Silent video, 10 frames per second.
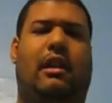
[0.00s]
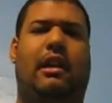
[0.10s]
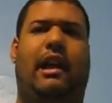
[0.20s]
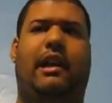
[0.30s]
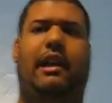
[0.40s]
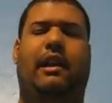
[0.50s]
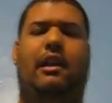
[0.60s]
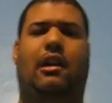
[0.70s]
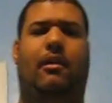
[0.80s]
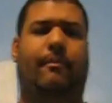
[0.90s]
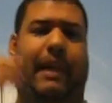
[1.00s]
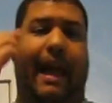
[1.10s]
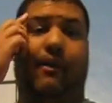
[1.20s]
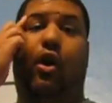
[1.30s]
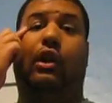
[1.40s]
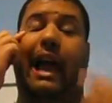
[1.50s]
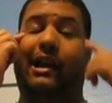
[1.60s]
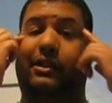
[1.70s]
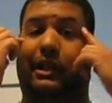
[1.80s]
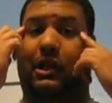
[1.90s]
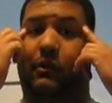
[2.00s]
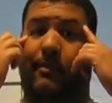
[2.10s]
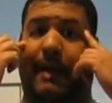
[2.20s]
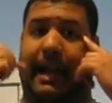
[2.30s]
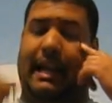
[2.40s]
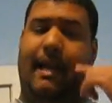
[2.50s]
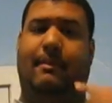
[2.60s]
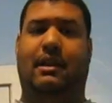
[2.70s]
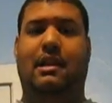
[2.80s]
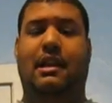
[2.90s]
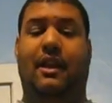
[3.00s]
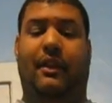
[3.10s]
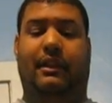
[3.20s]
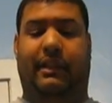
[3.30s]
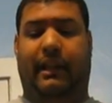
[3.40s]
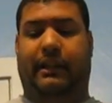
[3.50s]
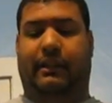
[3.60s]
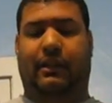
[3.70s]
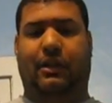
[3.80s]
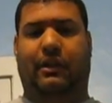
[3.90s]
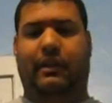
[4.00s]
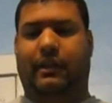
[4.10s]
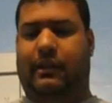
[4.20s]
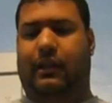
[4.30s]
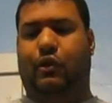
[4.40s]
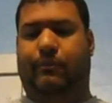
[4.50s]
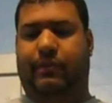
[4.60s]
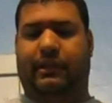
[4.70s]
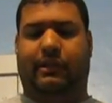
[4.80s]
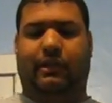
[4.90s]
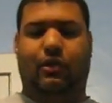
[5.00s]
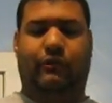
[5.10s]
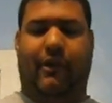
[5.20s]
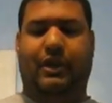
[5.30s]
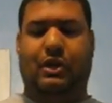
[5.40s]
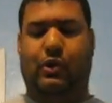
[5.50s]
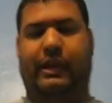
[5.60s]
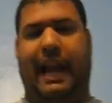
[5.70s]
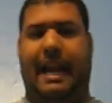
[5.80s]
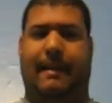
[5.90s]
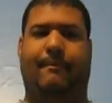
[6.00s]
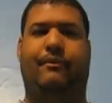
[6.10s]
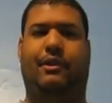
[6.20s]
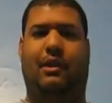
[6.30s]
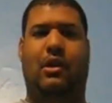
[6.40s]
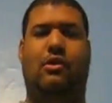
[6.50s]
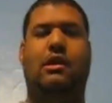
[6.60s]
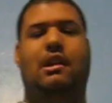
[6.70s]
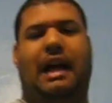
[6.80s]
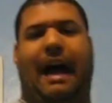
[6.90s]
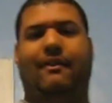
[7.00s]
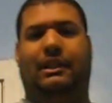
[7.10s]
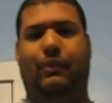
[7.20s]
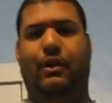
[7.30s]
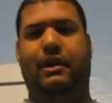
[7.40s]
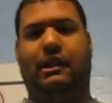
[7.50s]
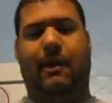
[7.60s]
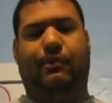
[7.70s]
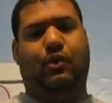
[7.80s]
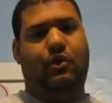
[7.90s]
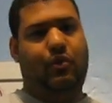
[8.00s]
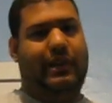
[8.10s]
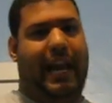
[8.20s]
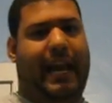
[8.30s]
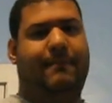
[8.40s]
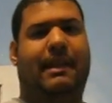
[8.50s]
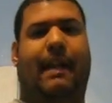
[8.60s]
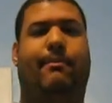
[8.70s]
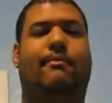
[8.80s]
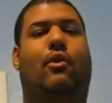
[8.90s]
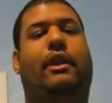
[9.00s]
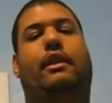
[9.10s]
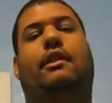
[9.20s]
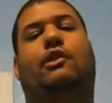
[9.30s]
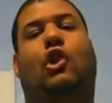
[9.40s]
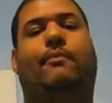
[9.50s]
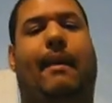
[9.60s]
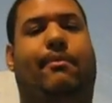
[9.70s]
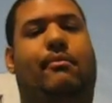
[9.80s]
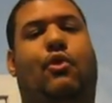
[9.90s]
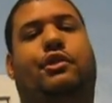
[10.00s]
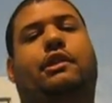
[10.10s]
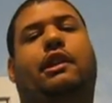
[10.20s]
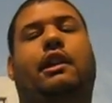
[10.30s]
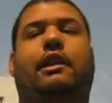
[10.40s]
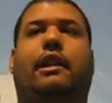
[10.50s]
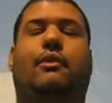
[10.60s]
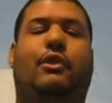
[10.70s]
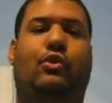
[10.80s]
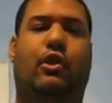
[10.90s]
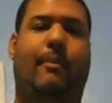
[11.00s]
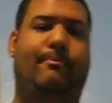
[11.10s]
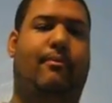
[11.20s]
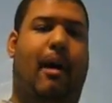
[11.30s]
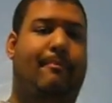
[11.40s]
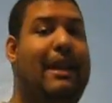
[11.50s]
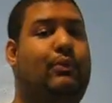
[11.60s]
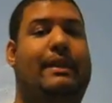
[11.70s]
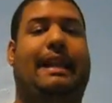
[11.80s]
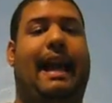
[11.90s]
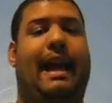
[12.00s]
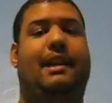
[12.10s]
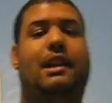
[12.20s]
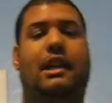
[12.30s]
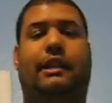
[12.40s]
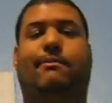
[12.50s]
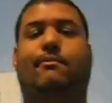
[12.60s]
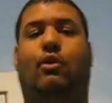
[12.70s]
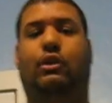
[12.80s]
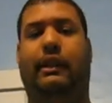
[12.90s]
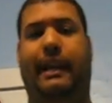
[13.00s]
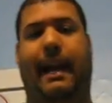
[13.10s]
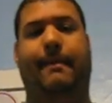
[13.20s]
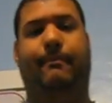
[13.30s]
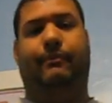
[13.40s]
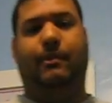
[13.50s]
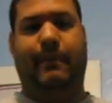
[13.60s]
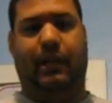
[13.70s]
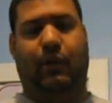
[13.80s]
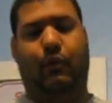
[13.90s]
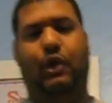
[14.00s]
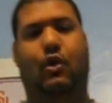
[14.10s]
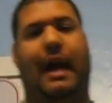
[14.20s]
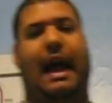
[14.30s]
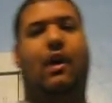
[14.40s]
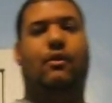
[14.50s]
And then they have online casino with Backgammon. See, this is a very new game. So obviously, when it comes to a new game, we got to promote it. It's all about promotion, and then we're doing our best we can to promote the game the best we know how.